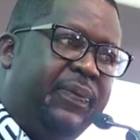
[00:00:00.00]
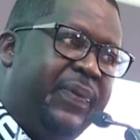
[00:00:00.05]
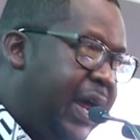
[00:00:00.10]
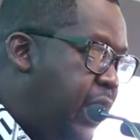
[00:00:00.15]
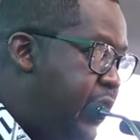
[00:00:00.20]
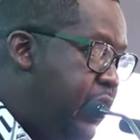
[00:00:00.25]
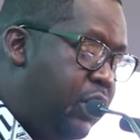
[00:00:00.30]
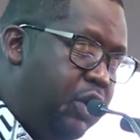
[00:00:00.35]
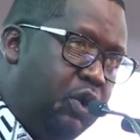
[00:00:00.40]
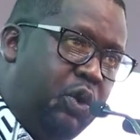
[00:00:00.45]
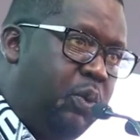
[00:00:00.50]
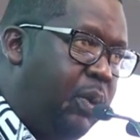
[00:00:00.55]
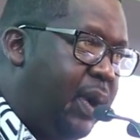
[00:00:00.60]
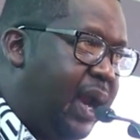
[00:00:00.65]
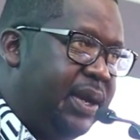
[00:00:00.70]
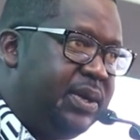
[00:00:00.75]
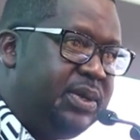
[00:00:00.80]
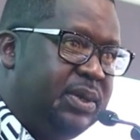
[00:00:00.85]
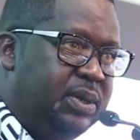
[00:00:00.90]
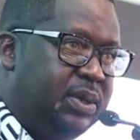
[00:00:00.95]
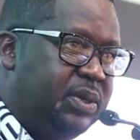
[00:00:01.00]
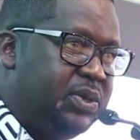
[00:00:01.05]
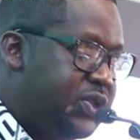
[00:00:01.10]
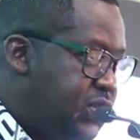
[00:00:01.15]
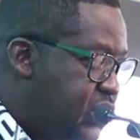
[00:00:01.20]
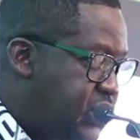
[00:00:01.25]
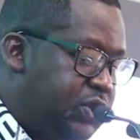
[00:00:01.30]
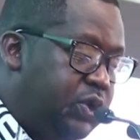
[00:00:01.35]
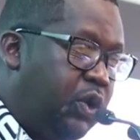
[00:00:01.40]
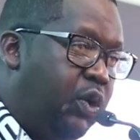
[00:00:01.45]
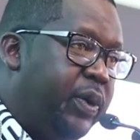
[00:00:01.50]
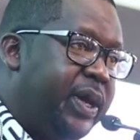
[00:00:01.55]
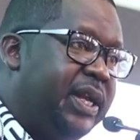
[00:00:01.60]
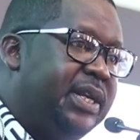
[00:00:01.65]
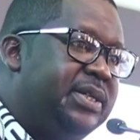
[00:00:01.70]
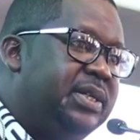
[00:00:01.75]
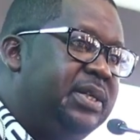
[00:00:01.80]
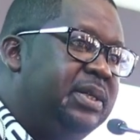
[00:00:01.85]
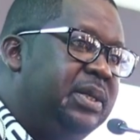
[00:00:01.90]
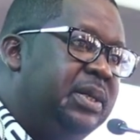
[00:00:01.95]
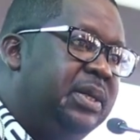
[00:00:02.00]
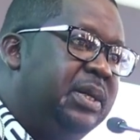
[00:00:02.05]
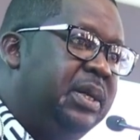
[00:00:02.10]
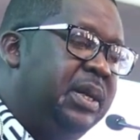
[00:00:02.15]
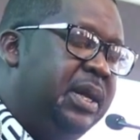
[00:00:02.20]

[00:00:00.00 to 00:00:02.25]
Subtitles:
that no one saw it.